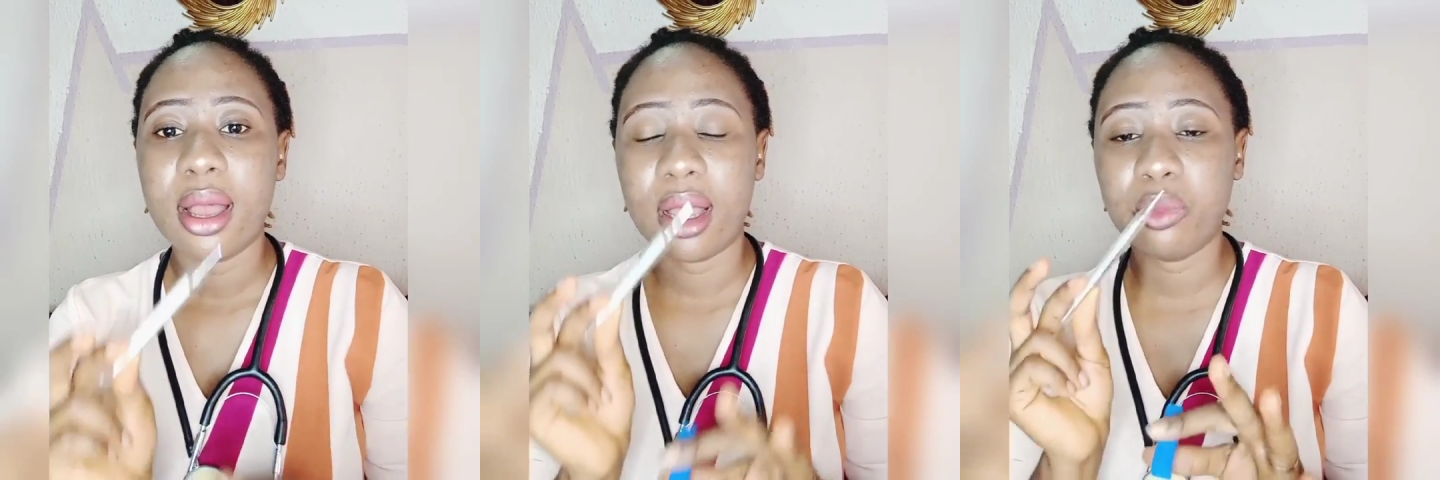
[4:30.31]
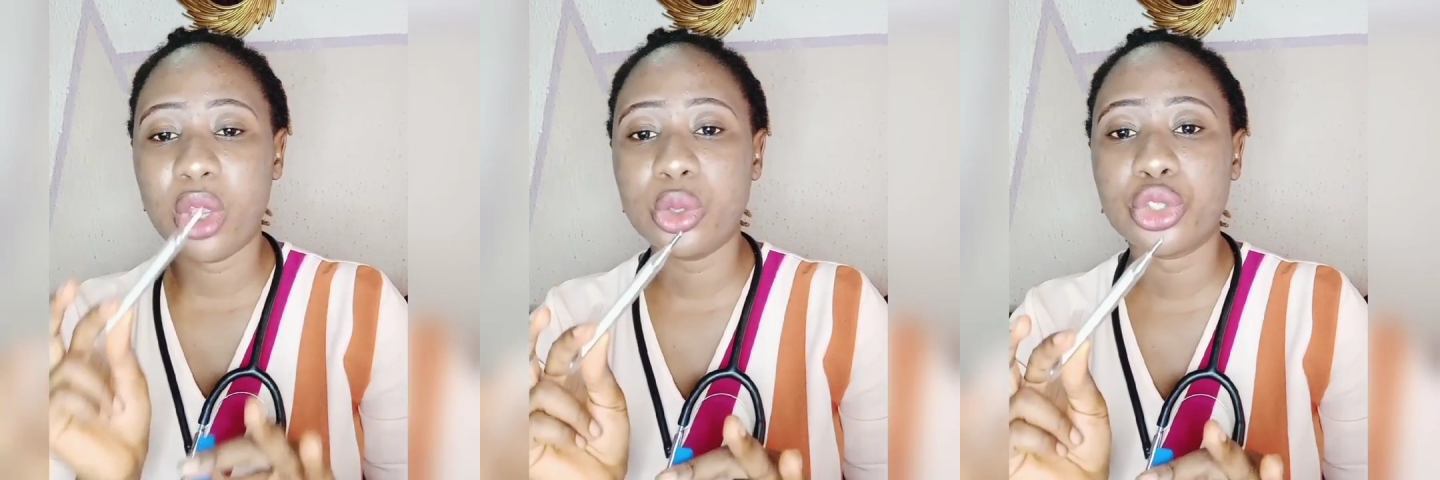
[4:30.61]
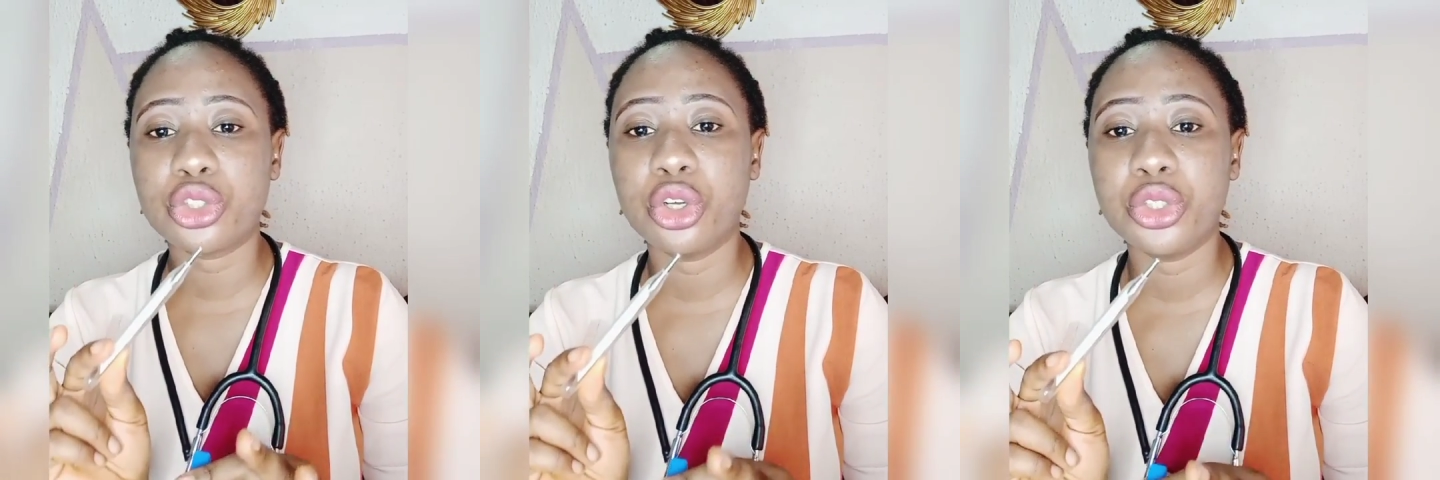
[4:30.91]
I'm going to
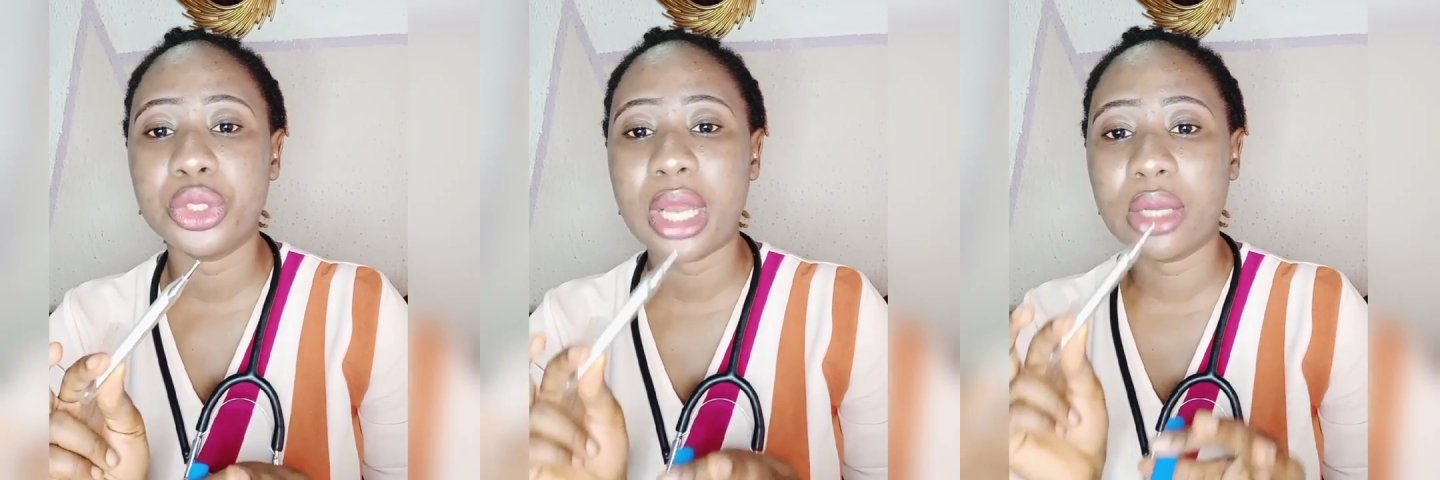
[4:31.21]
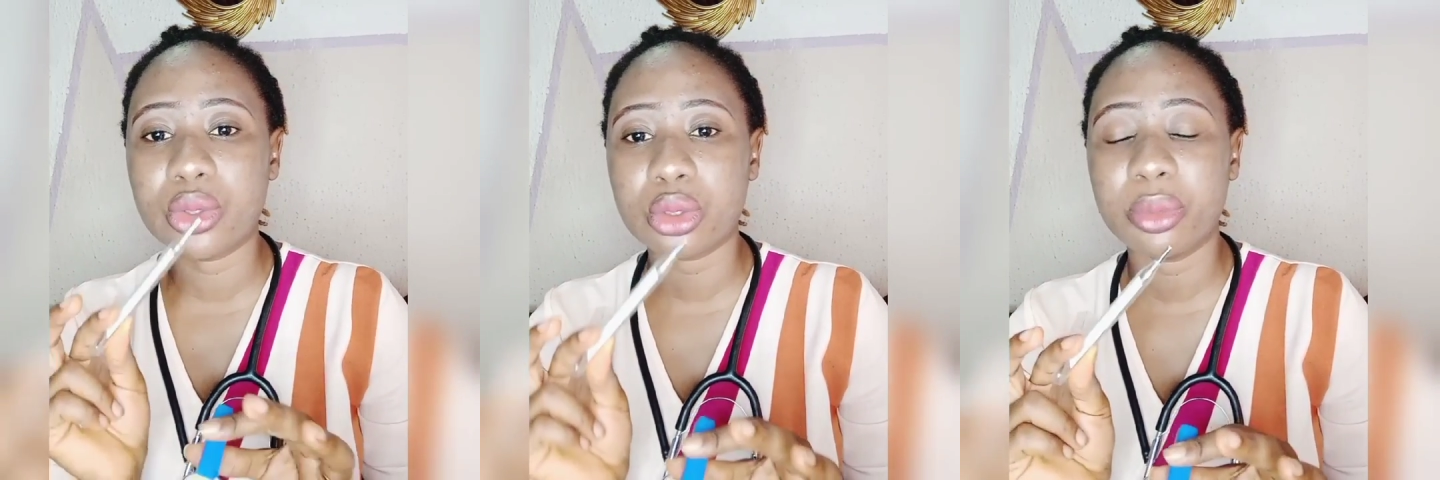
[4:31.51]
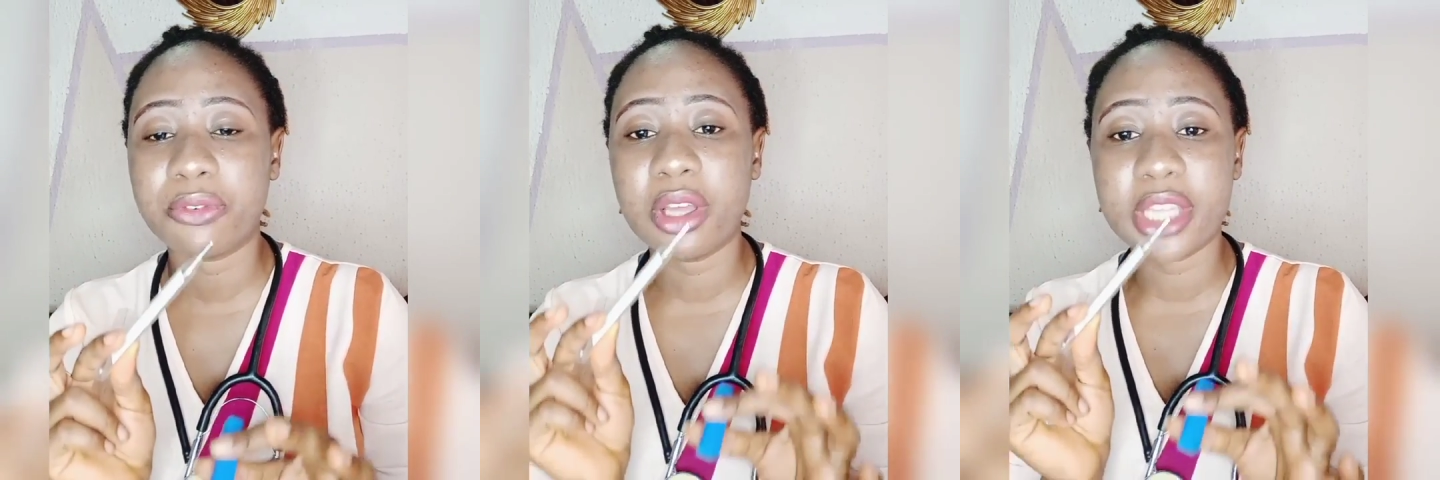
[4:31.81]
show you how to,
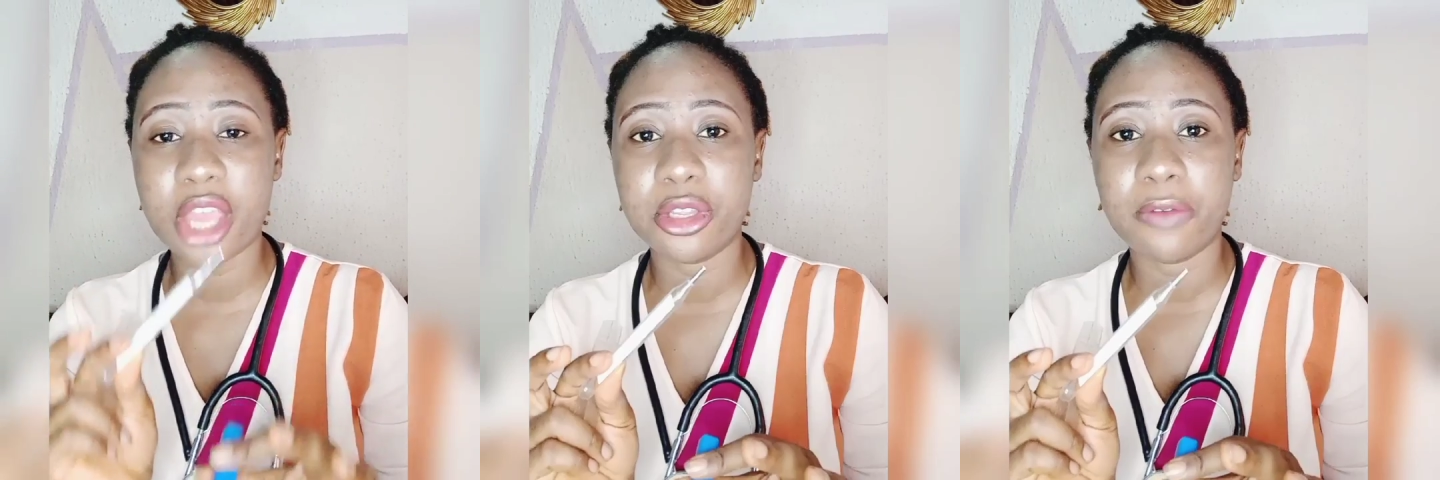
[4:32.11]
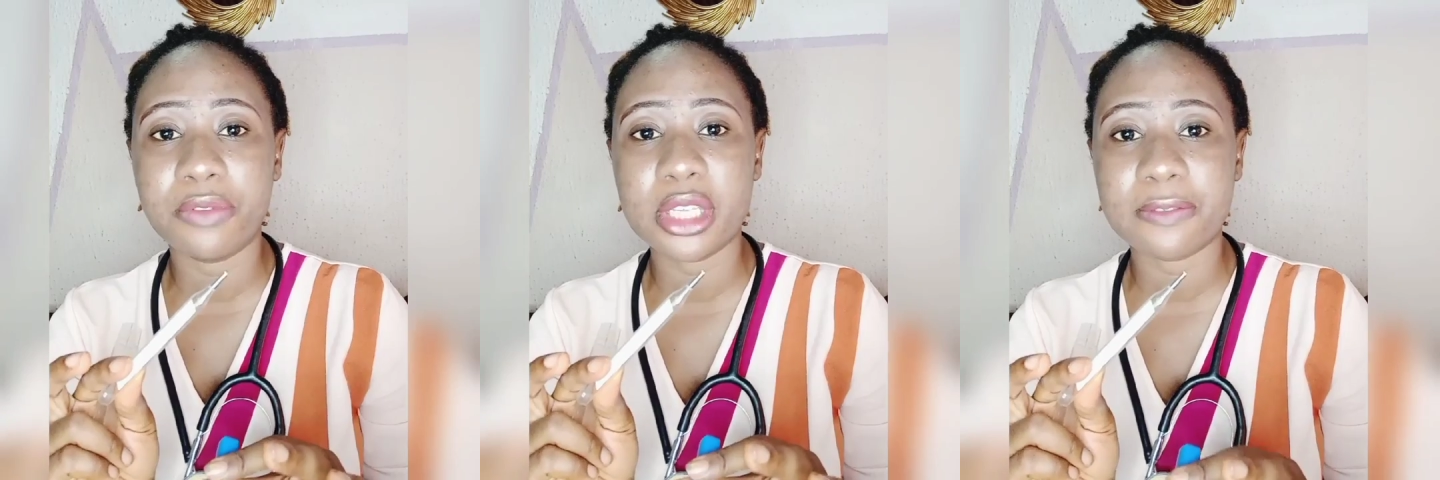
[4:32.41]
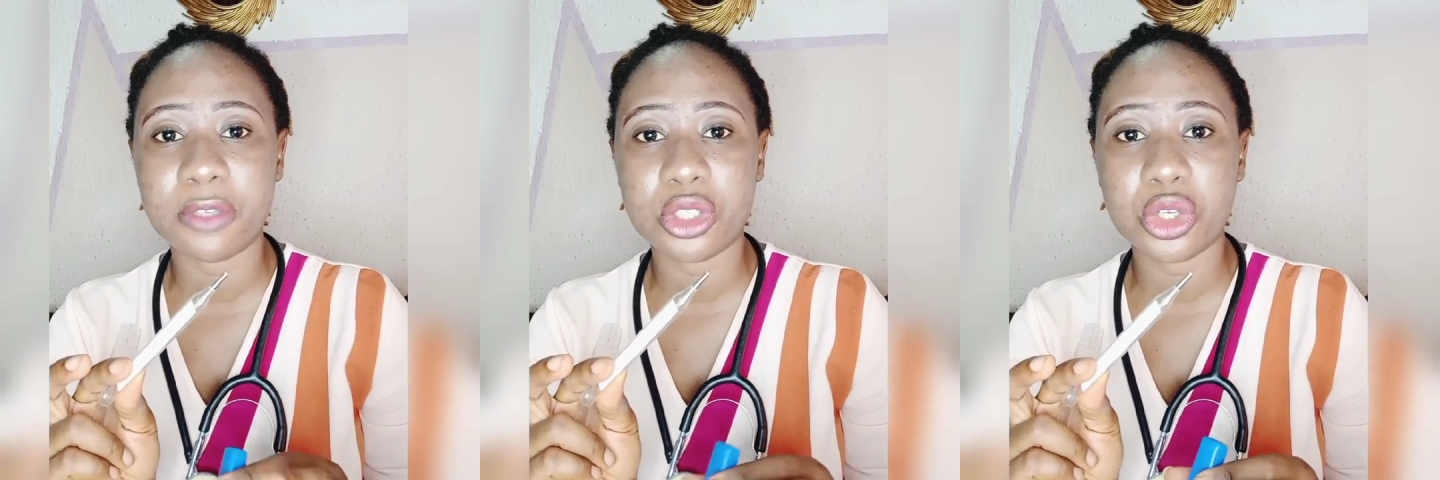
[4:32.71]
before the end of this
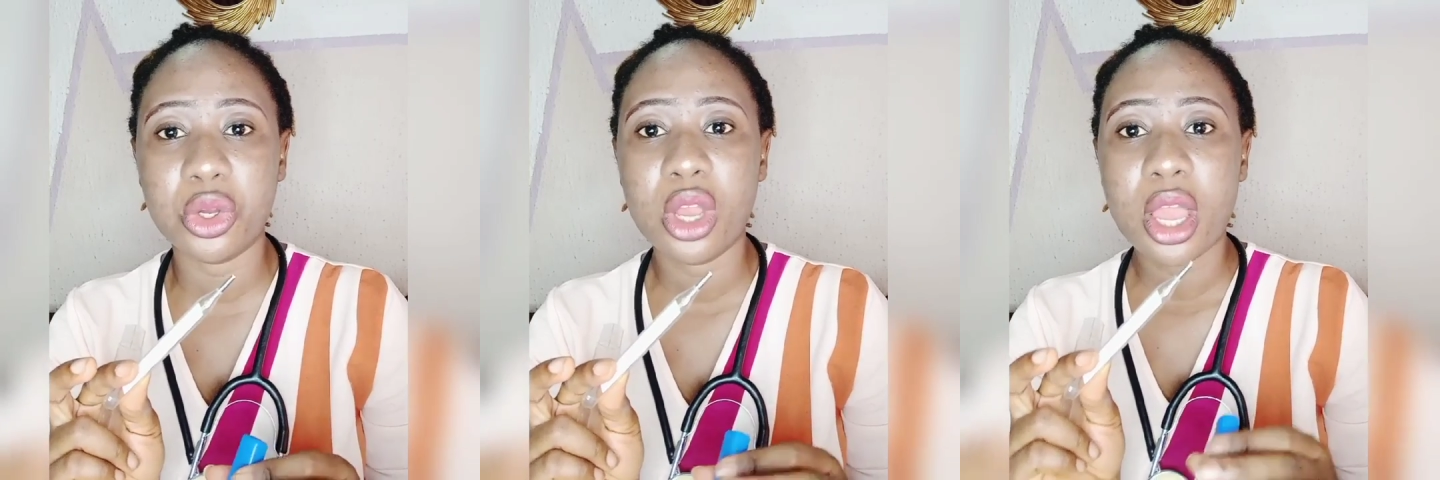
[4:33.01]
video,